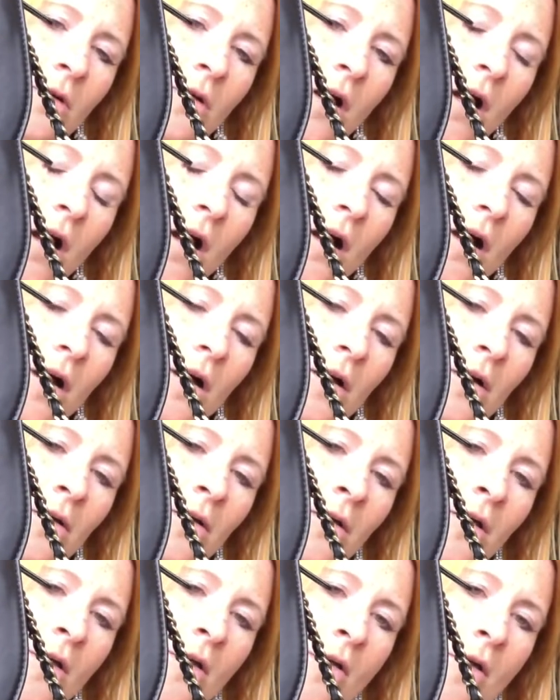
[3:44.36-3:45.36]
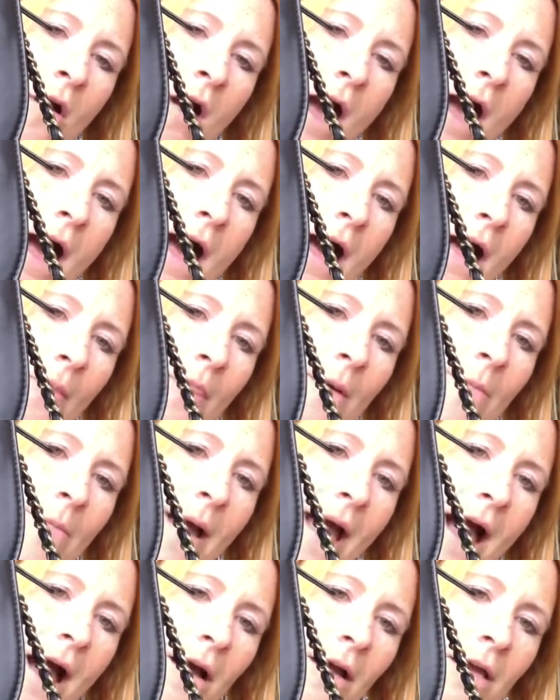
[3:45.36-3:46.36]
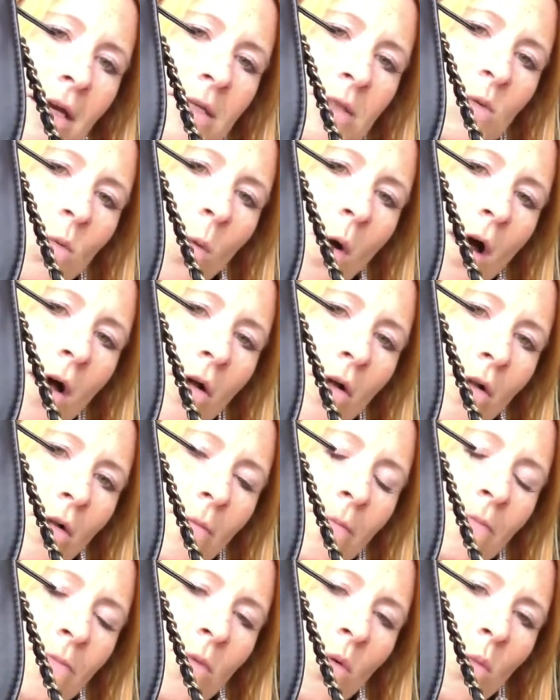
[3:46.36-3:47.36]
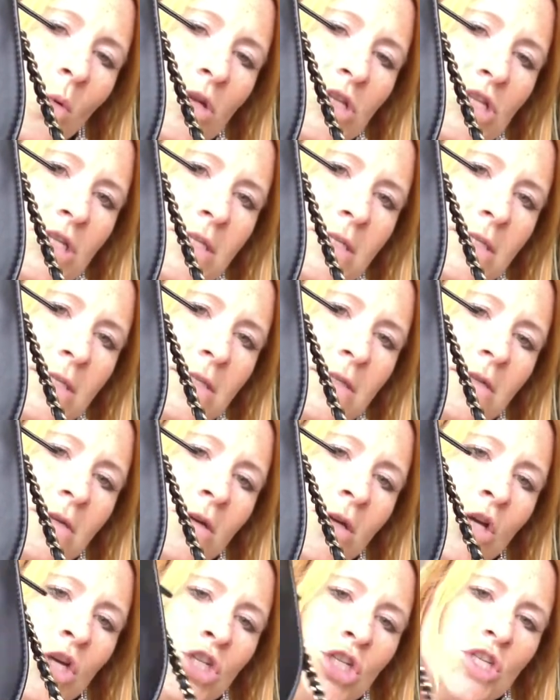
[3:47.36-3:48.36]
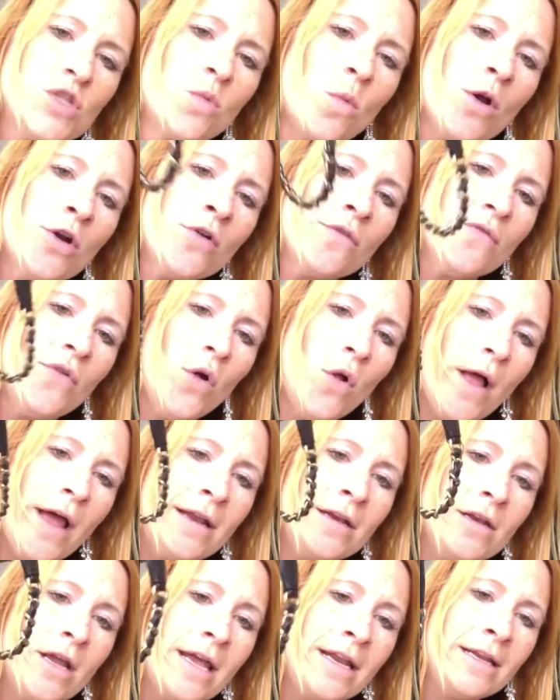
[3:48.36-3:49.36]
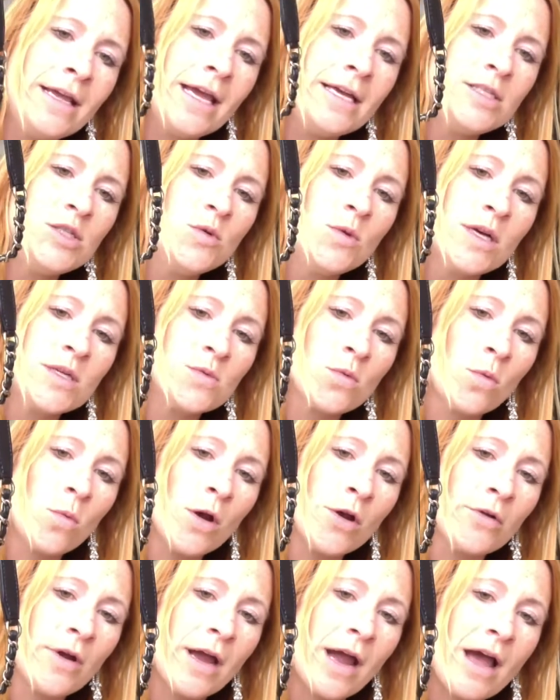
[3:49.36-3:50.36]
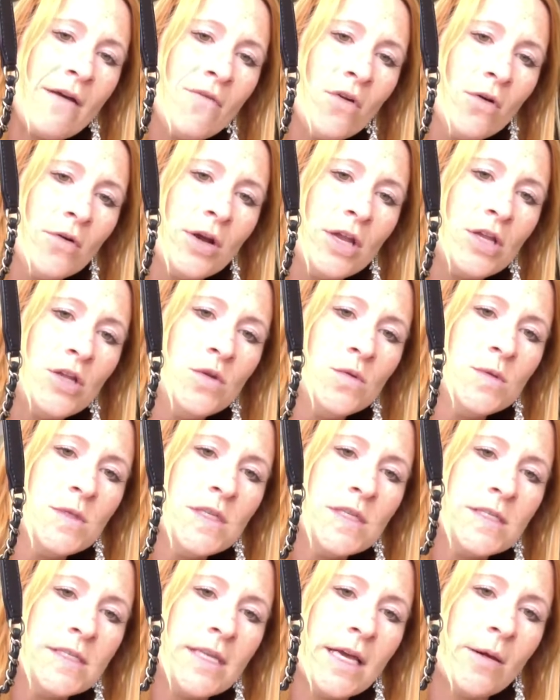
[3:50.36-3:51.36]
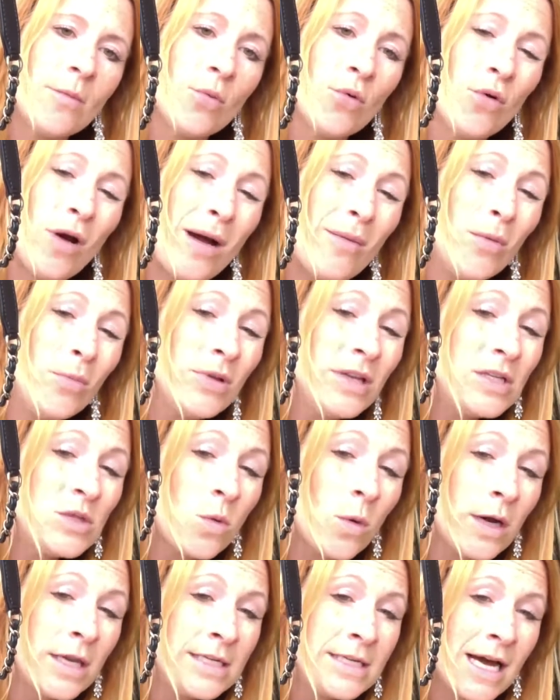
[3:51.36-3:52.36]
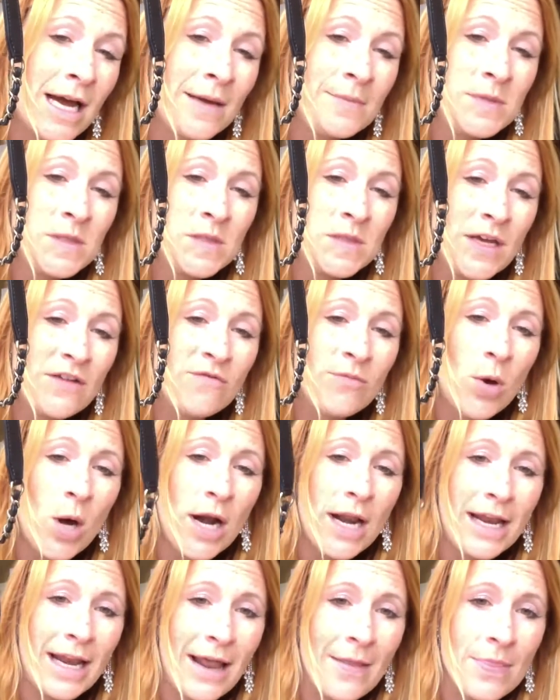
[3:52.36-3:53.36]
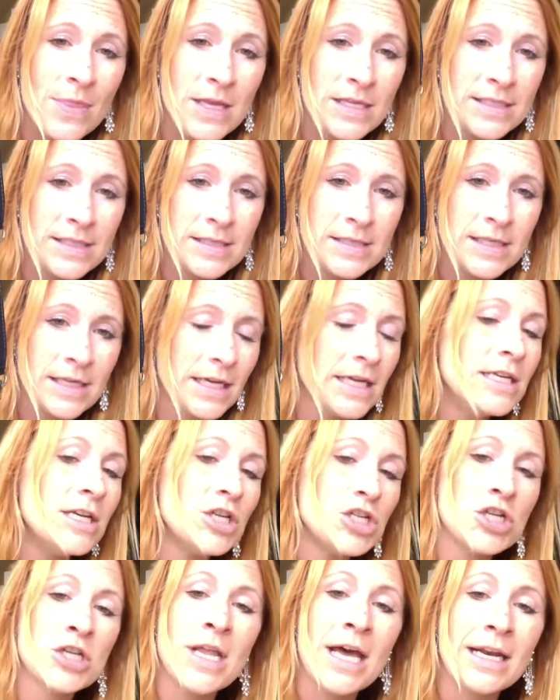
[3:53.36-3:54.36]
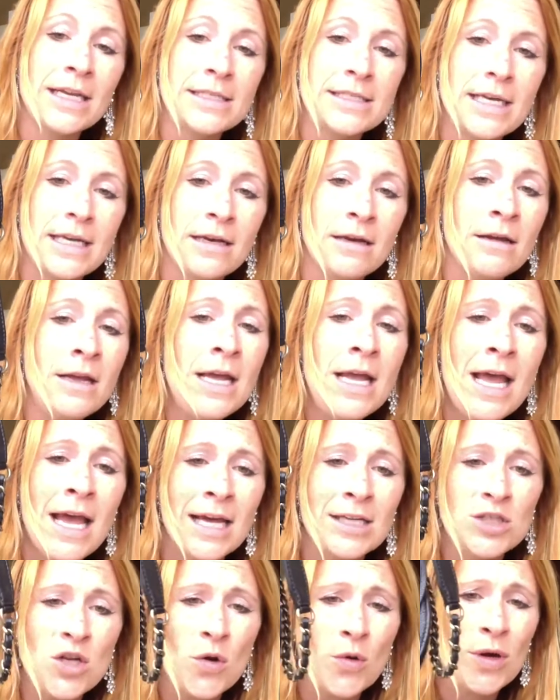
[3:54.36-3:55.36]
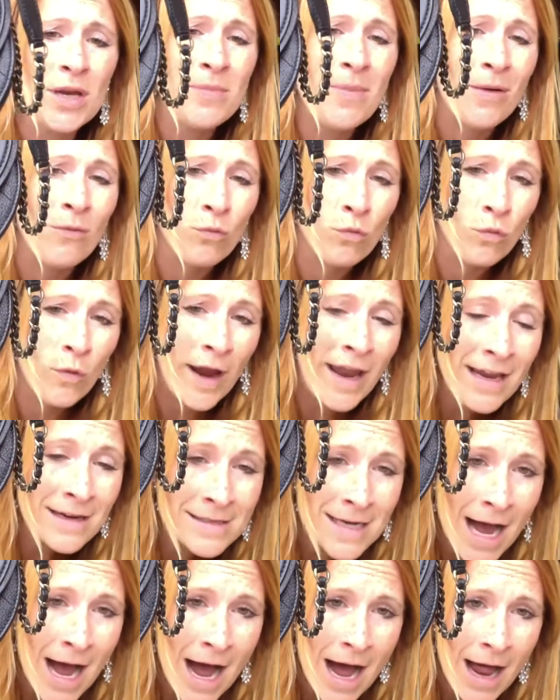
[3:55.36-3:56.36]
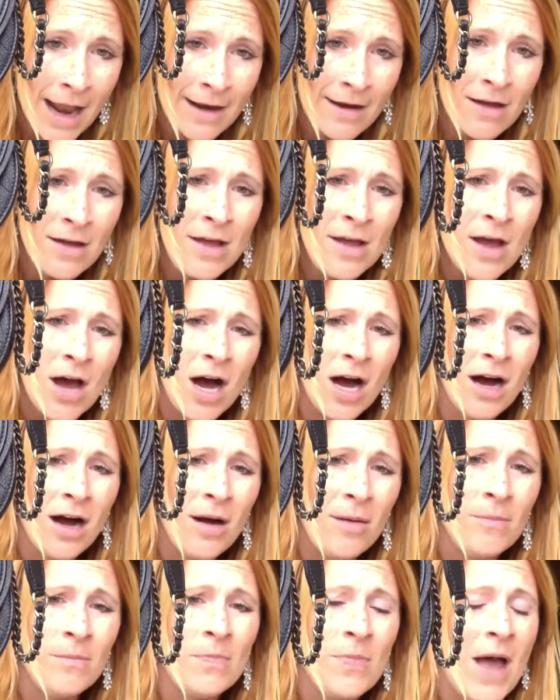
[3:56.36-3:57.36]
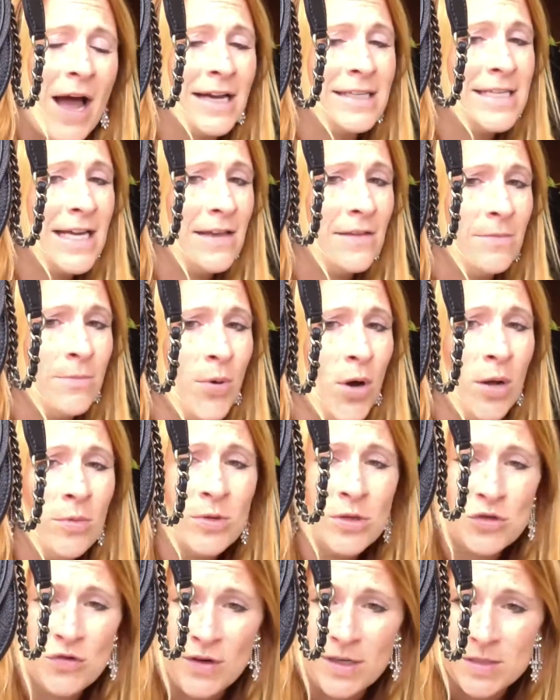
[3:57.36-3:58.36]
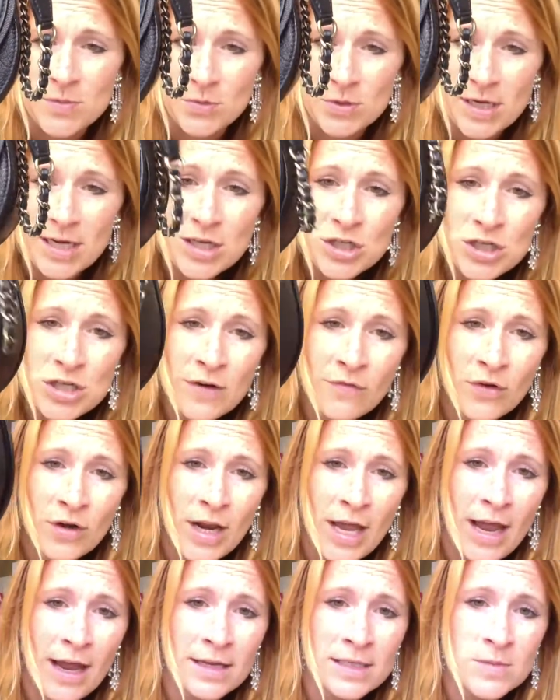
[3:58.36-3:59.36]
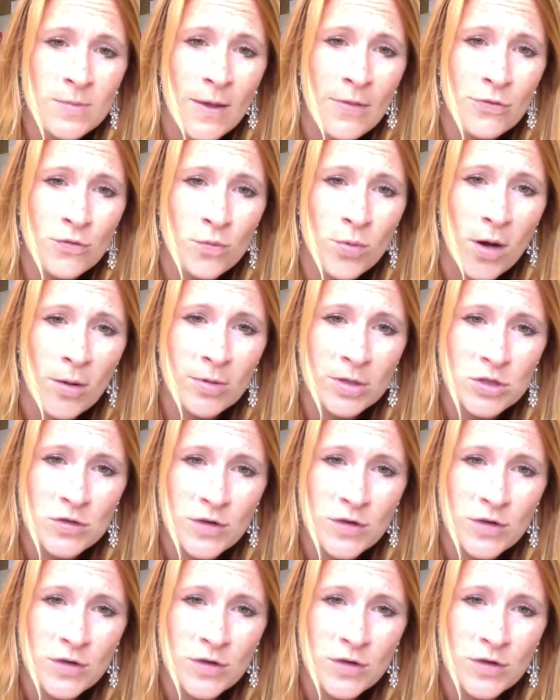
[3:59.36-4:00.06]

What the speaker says: on the back as well, which is just wonderful. And in case you guys were wondering, I've already used this thing probably 20 times since I've bought it, and this is the condition that it's in. It's already been rained on. I take public transportation every day. It's been through public